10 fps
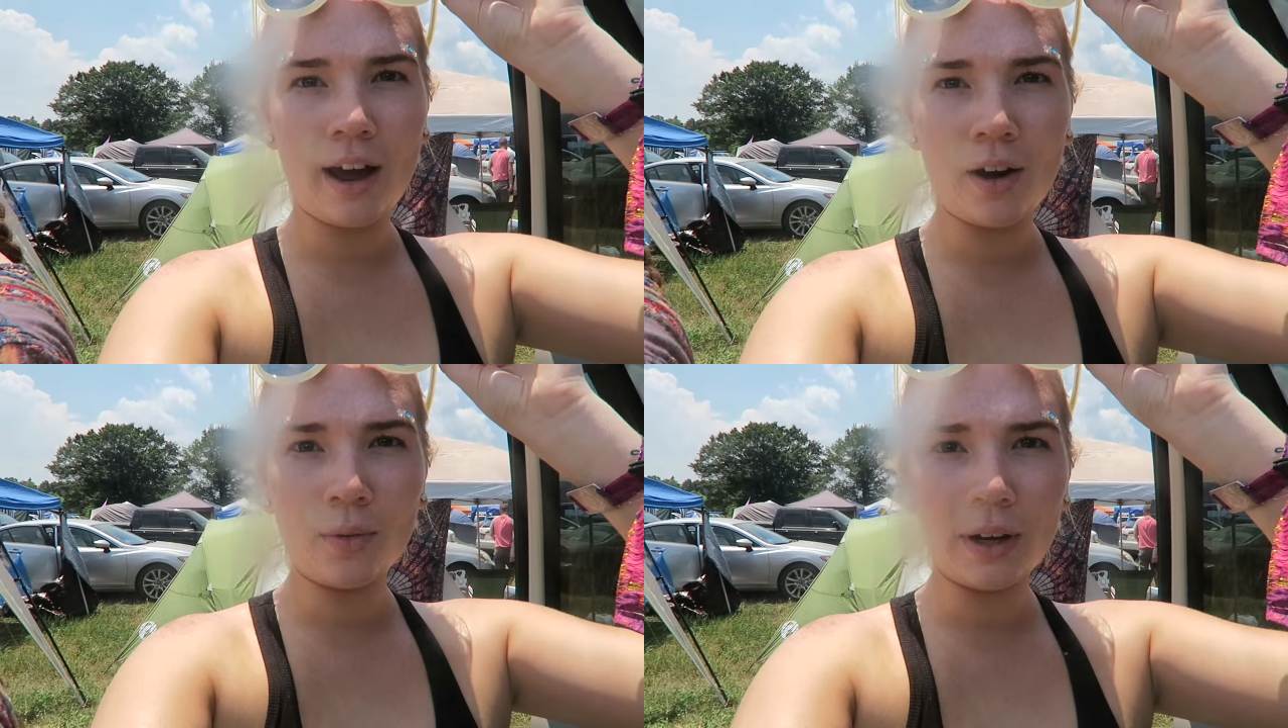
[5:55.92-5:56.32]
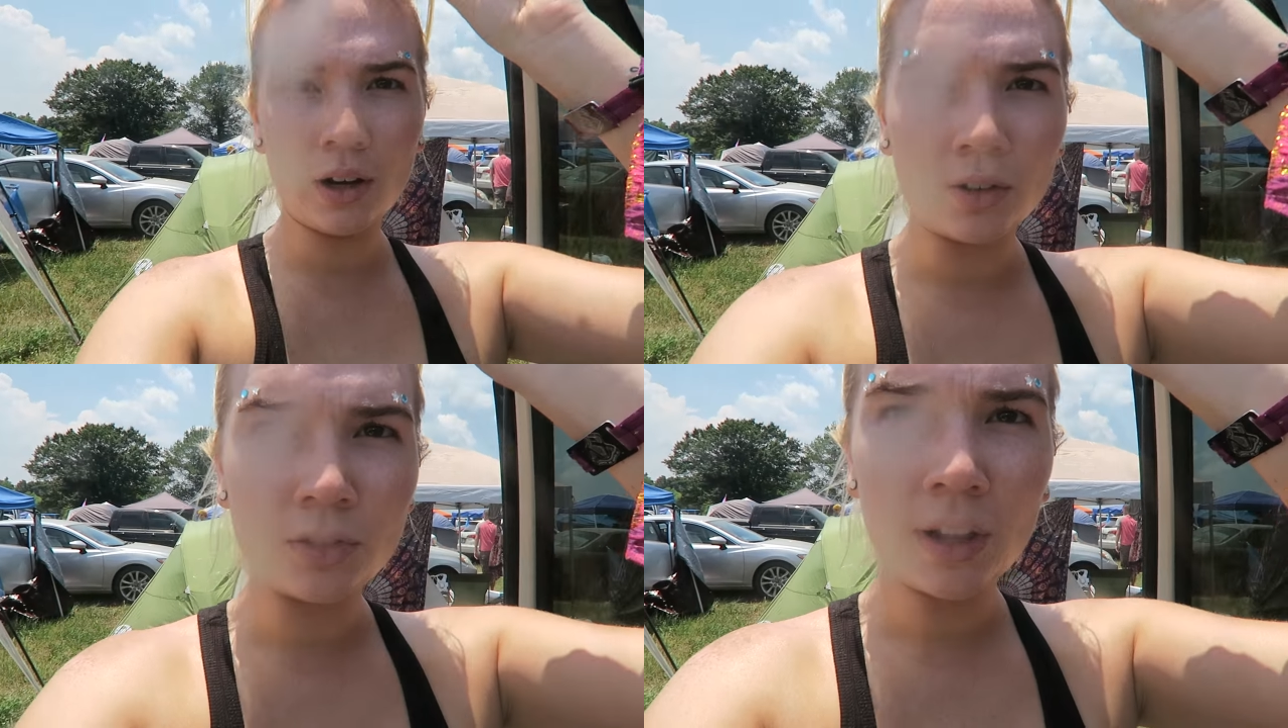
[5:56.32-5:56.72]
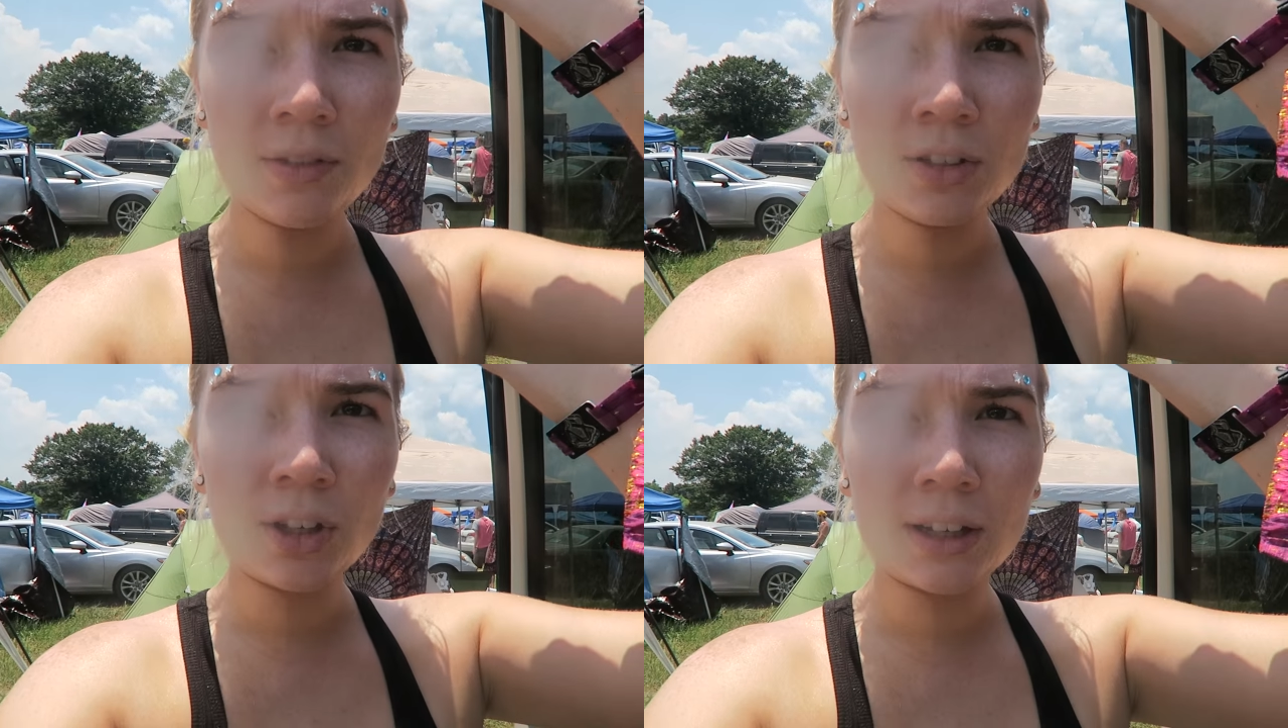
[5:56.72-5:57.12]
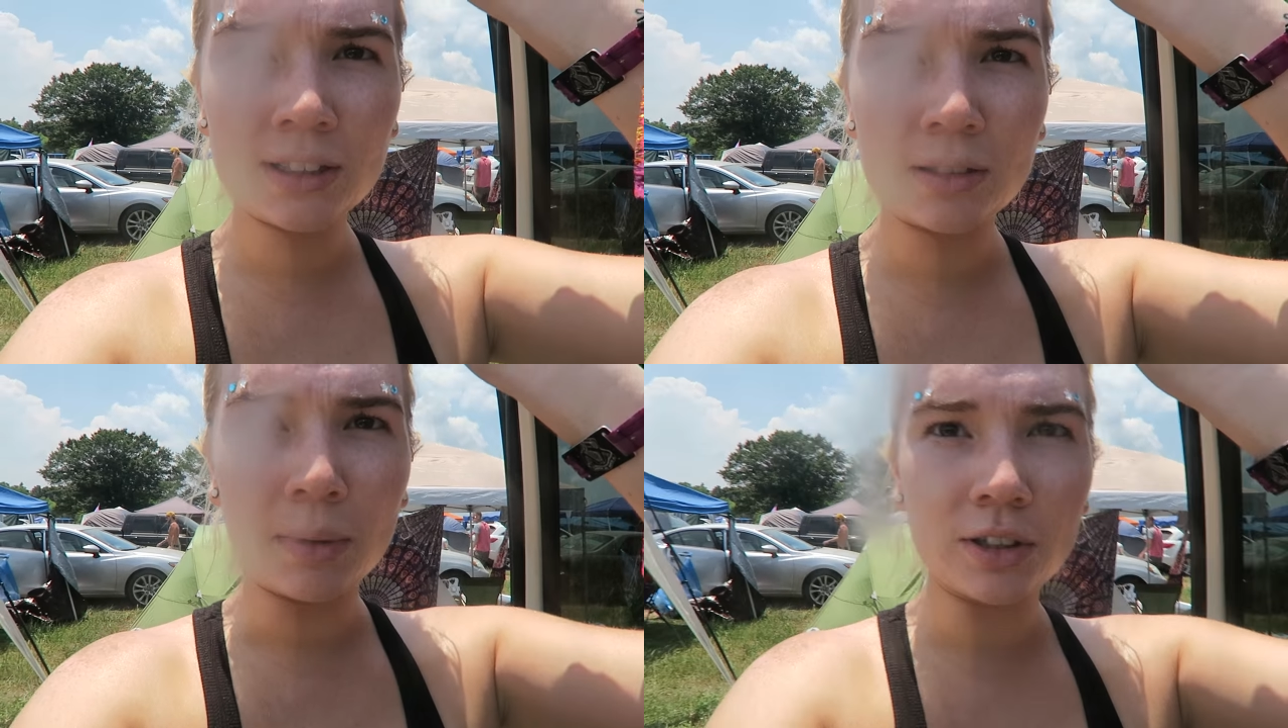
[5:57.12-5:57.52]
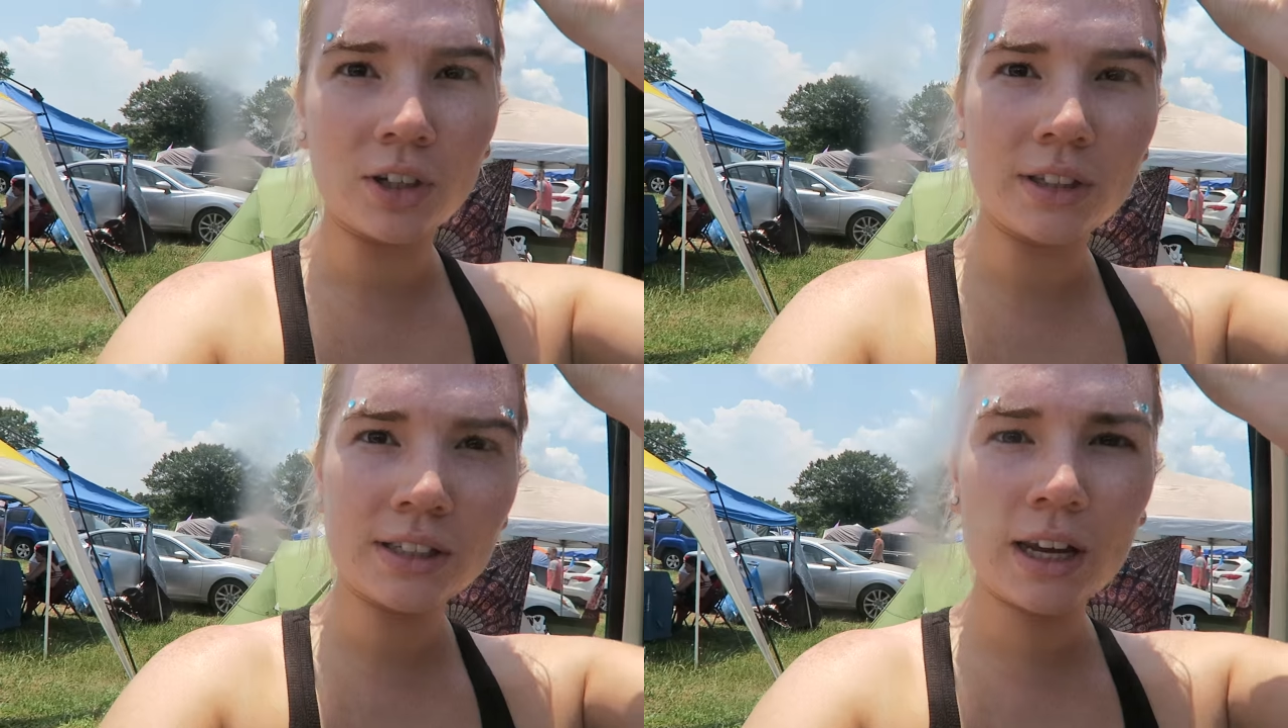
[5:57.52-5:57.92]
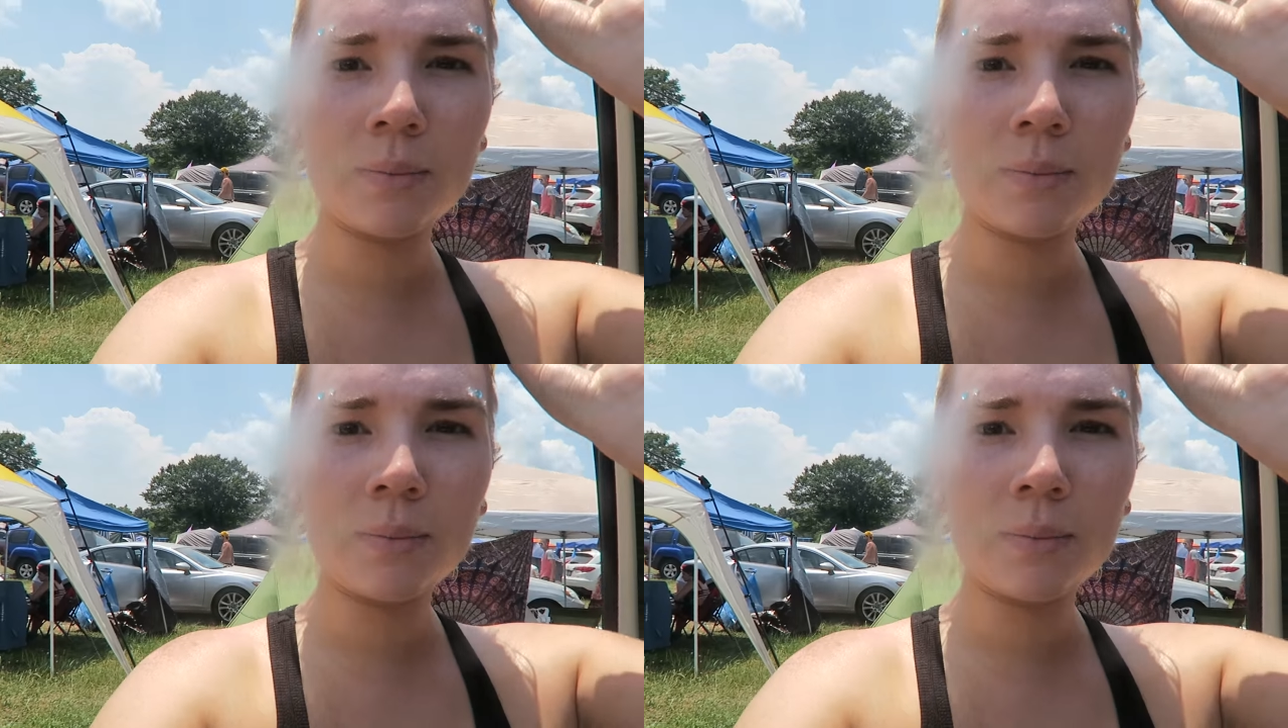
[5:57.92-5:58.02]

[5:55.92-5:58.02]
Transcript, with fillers: now, we, oh, do I have a giant smudge on this